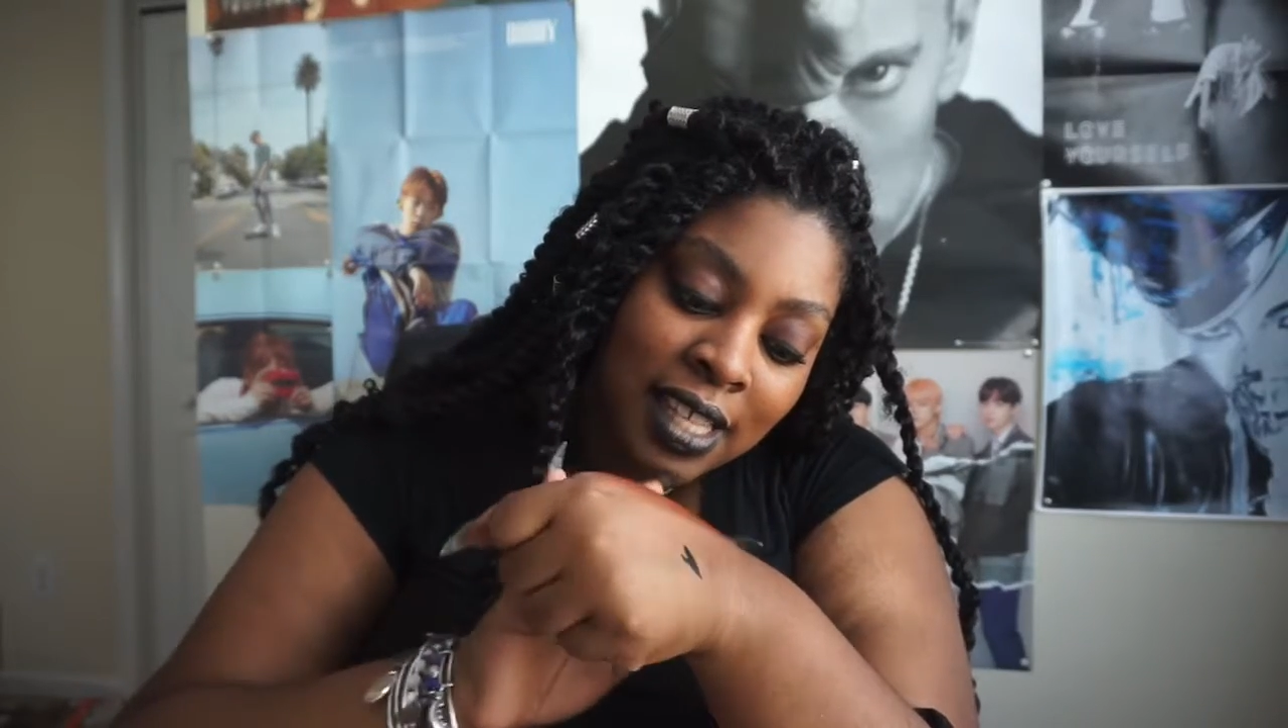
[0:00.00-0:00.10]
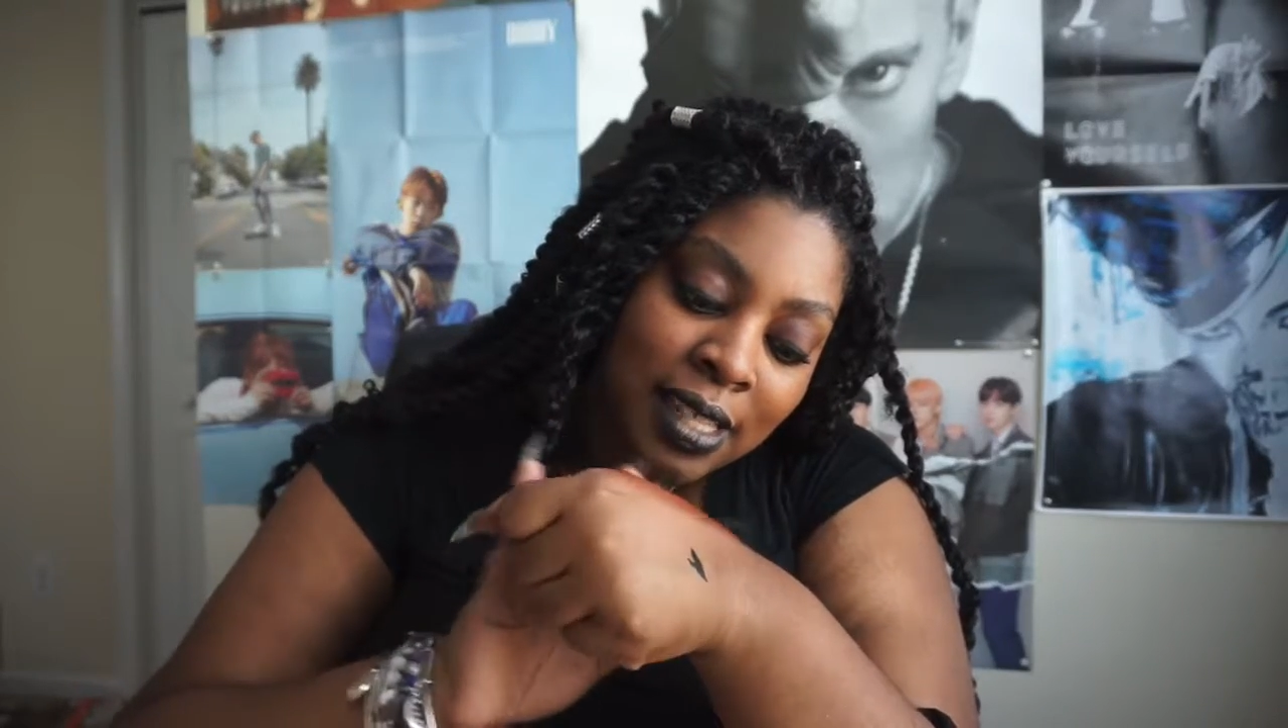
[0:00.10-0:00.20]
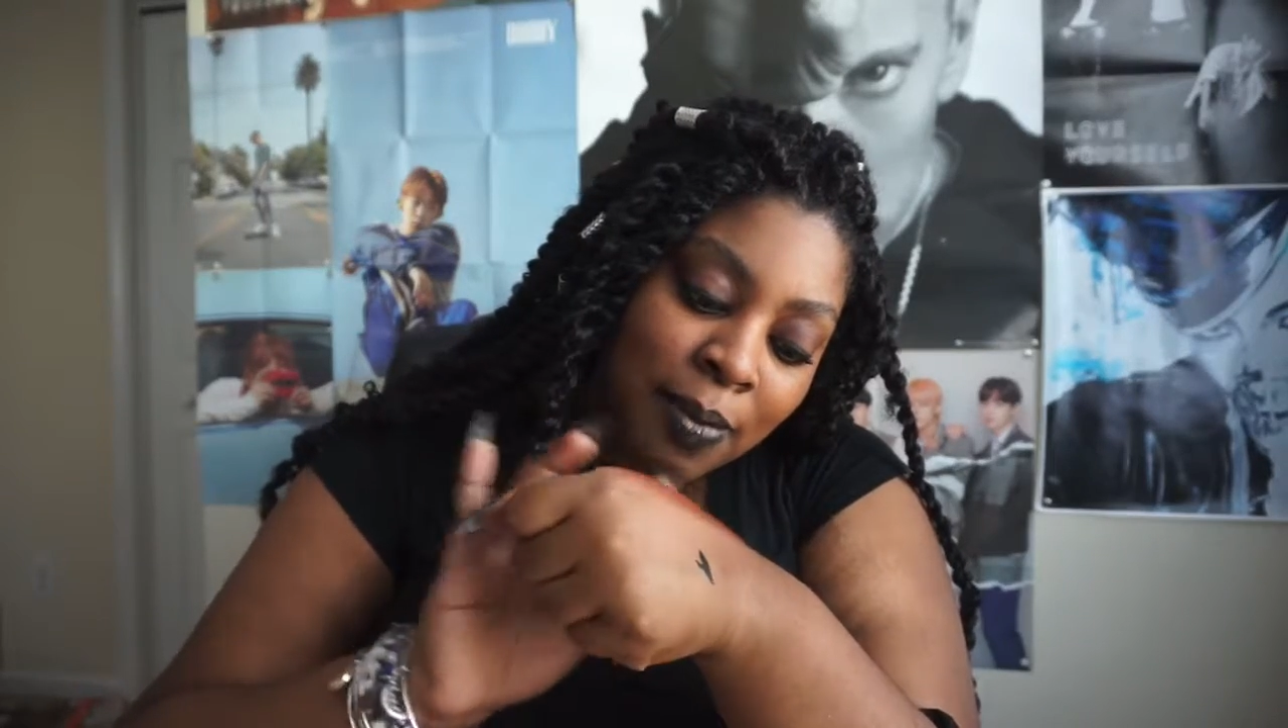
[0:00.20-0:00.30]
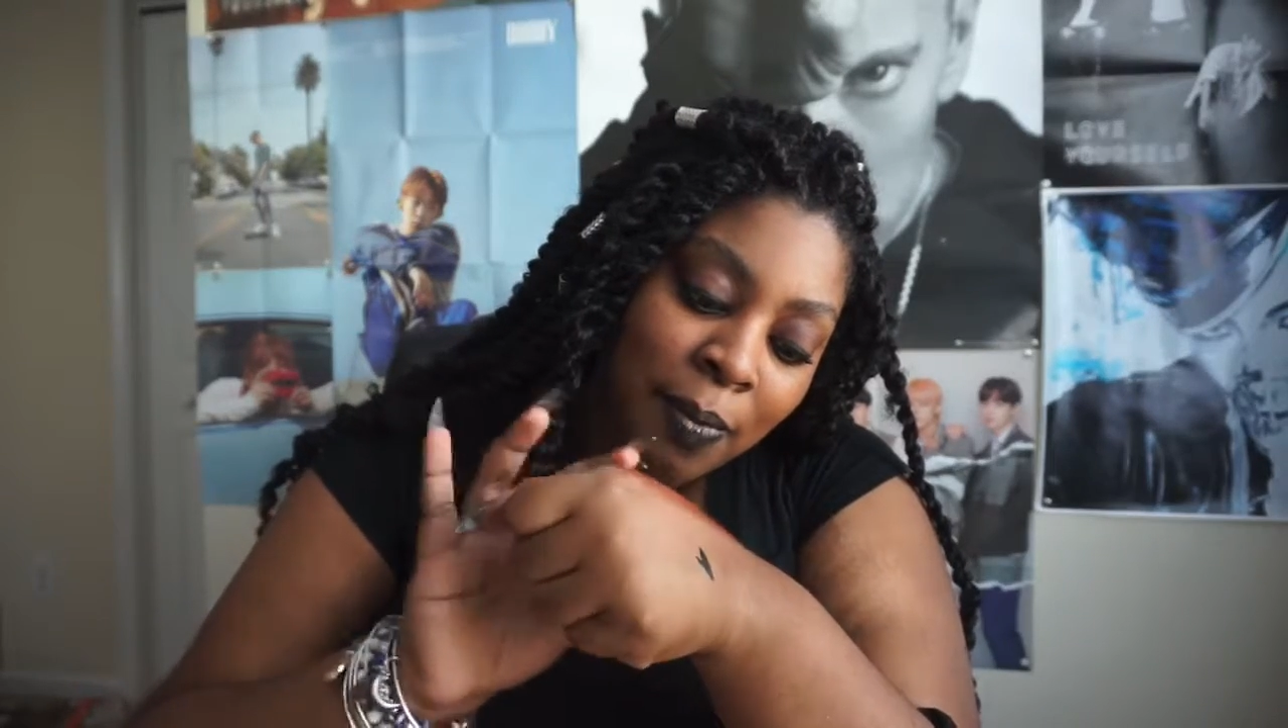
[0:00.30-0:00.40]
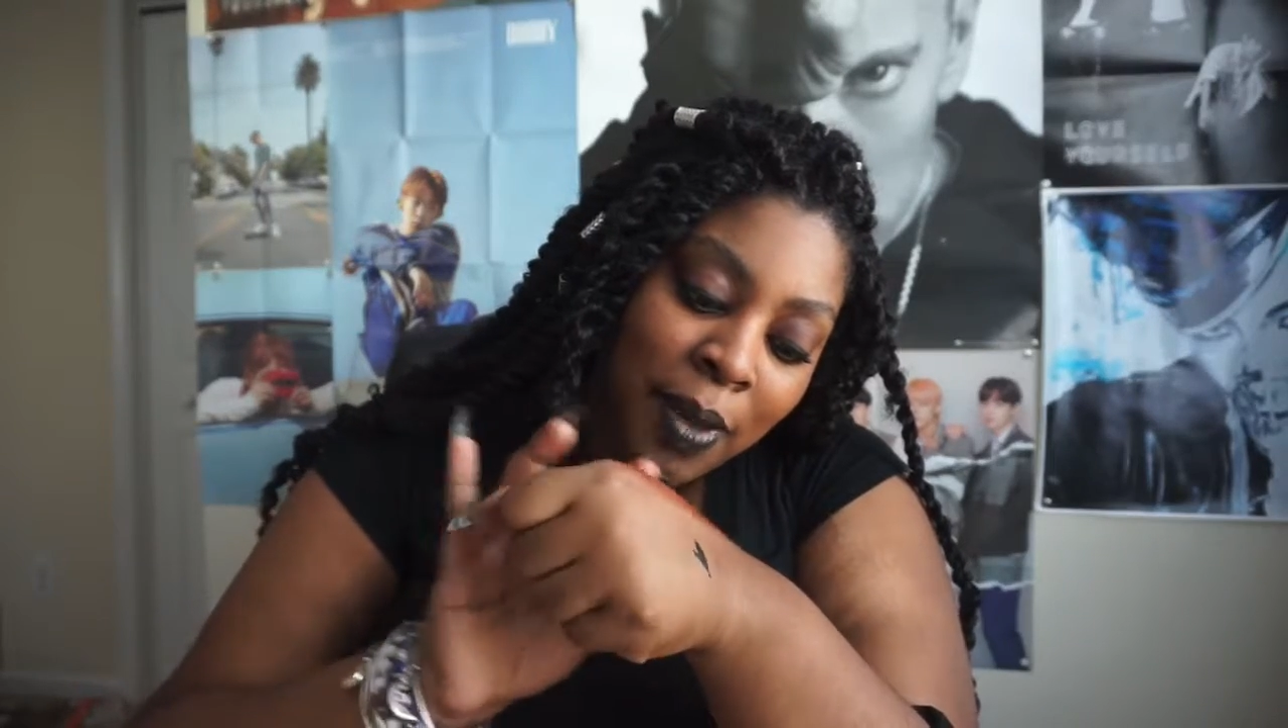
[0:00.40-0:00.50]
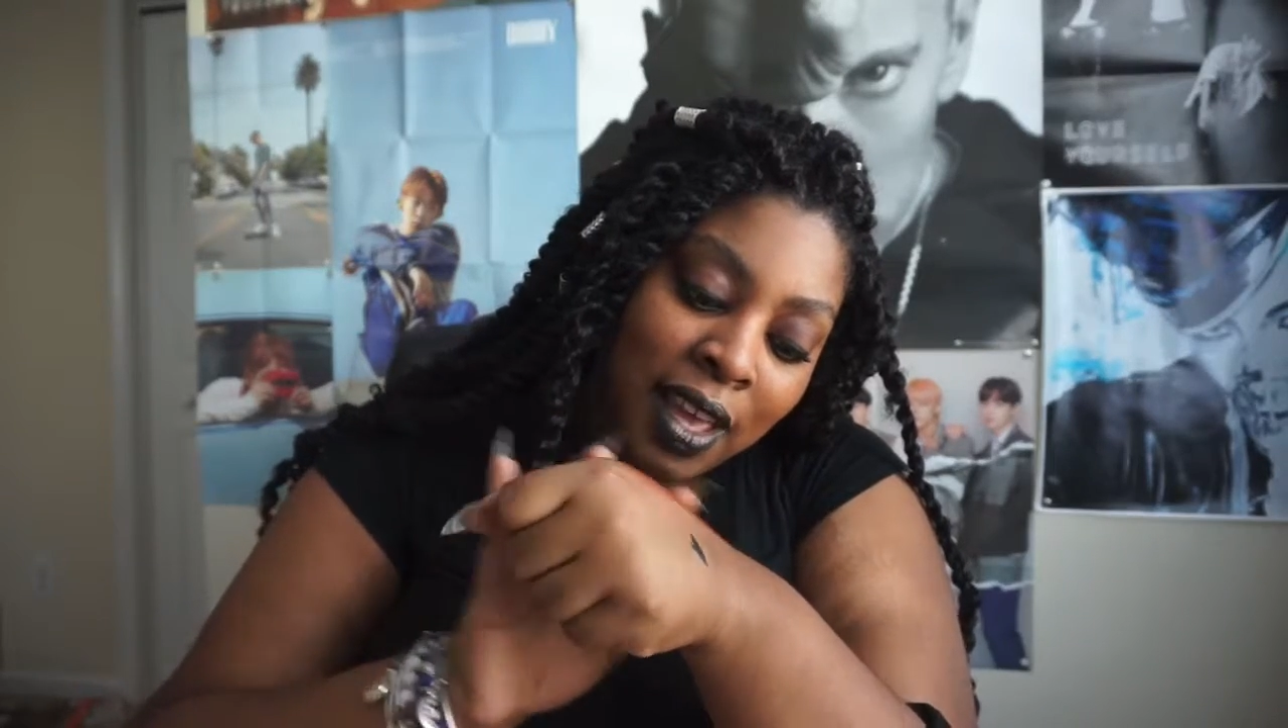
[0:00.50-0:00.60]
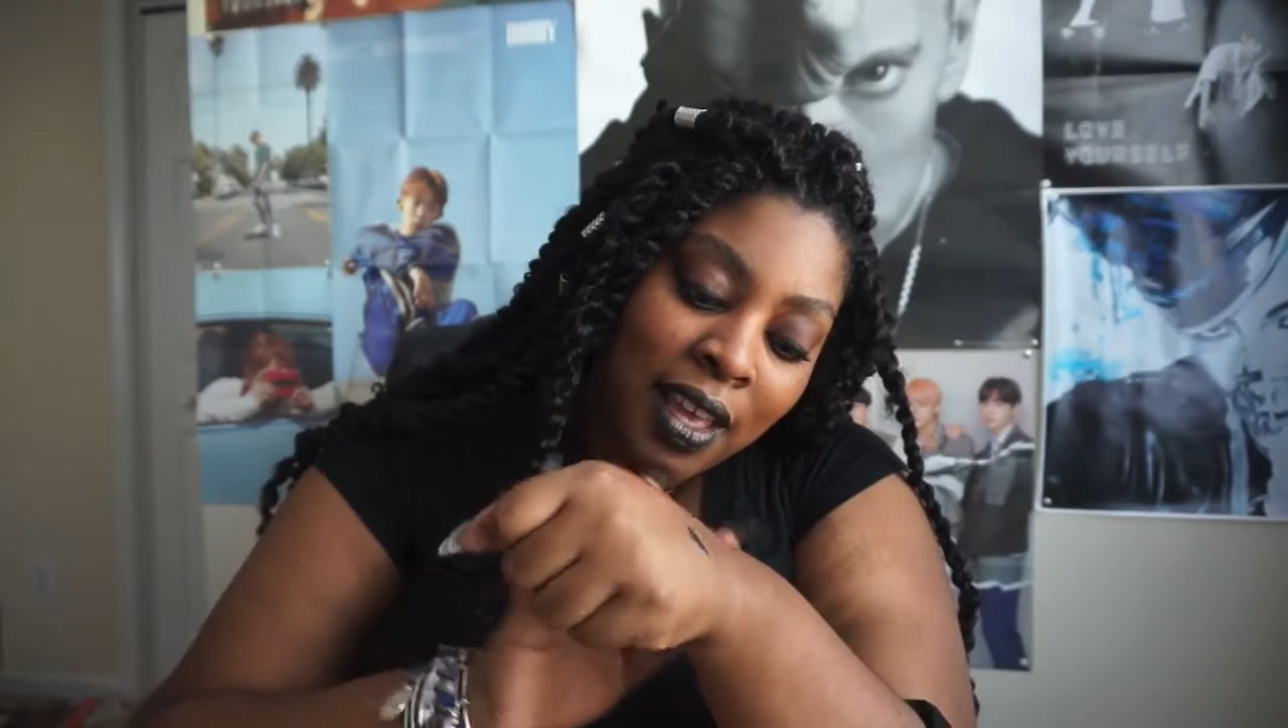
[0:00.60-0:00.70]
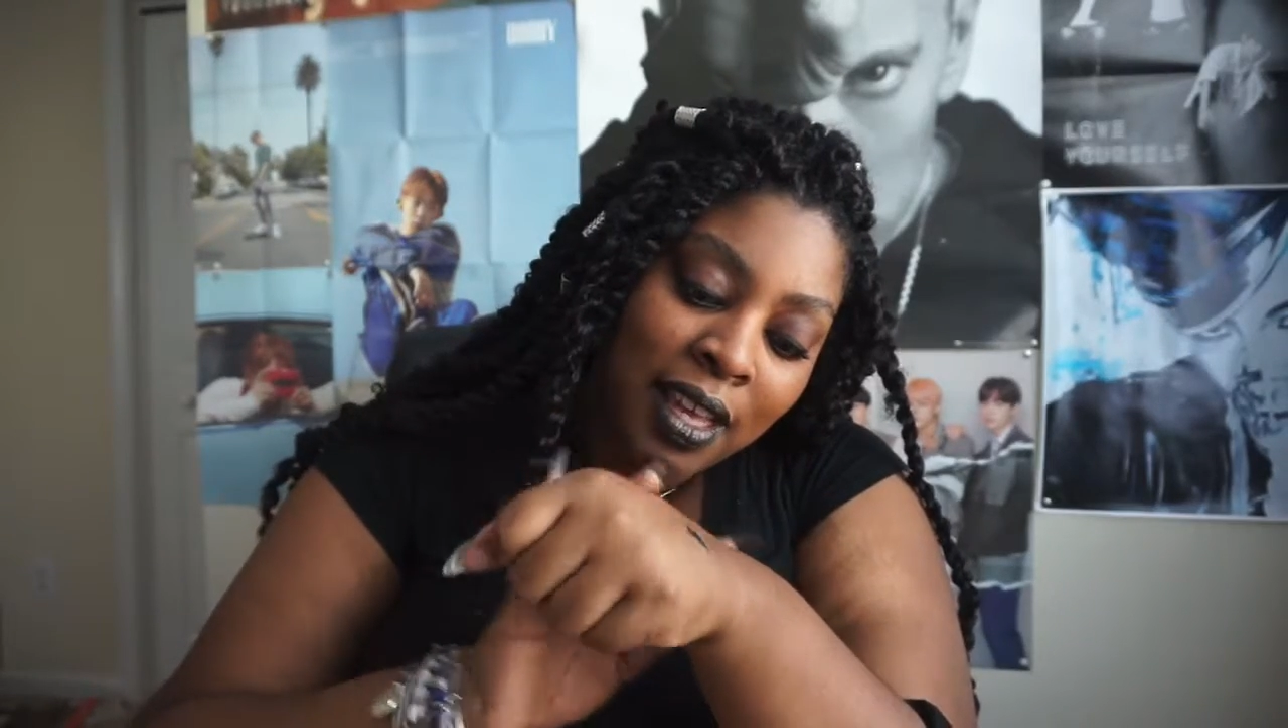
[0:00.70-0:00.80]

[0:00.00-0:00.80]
some pink